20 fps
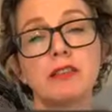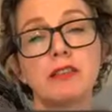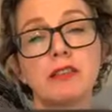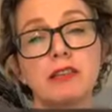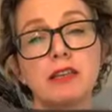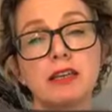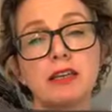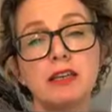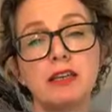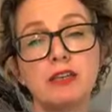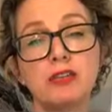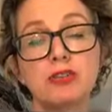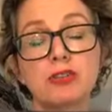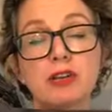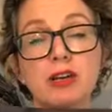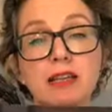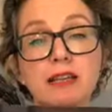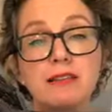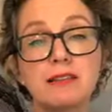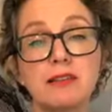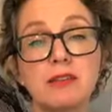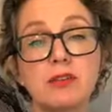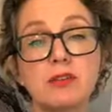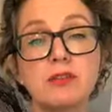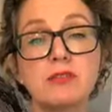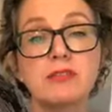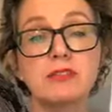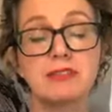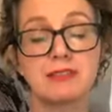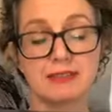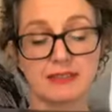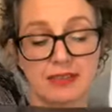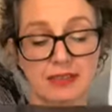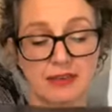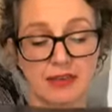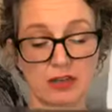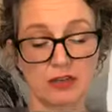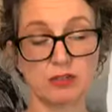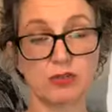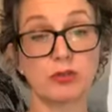The translucency
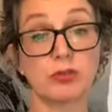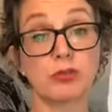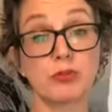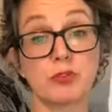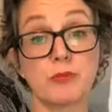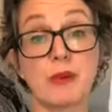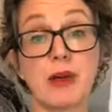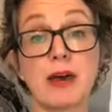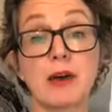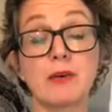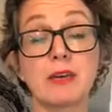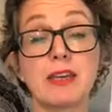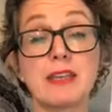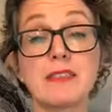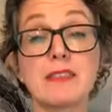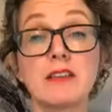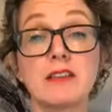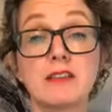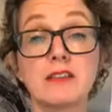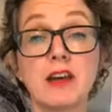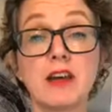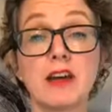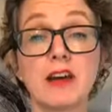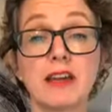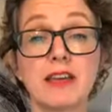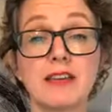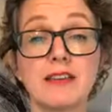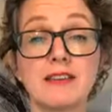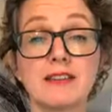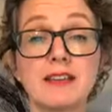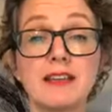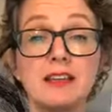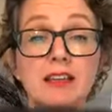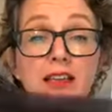that I talked about in the dyes